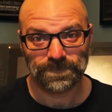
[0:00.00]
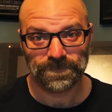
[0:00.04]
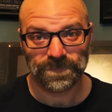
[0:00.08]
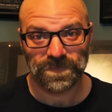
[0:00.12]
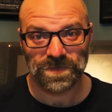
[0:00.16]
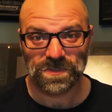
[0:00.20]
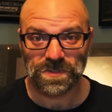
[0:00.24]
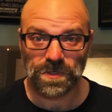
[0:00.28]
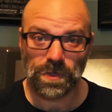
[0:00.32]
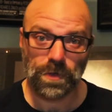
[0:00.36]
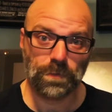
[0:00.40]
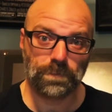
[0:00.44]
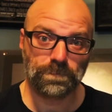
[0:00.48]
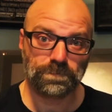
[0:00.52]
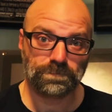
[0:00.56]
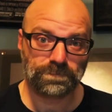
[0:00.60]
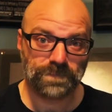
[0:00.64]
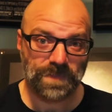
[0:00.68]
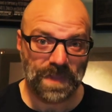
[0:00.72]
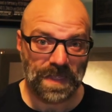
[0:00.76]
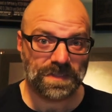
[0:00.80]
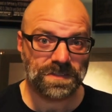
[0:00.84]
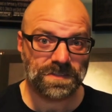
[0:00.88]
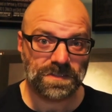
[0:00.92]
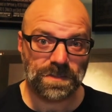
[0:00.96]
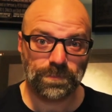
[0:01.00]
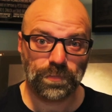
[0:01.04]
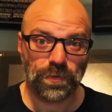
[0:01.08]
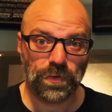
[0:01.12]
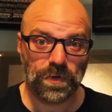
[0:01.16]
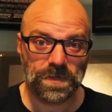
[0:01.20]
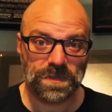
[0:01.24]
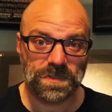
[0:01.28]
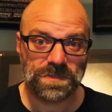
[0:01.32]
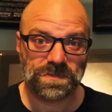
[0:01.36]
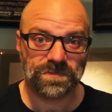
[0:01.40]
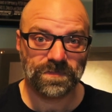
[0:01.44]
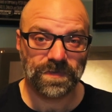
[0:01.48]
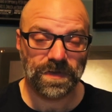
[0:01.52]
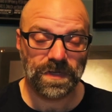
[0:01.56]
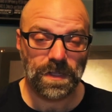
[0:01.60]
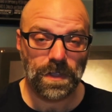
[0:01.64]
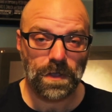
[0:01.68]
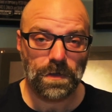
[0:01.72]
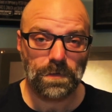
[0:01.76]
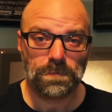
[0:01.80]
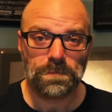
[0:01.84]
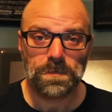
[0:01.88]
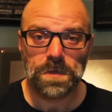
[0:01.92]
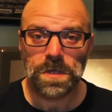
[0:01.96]
So that's the point of this
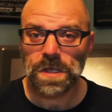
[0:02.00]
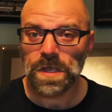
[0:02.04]
video.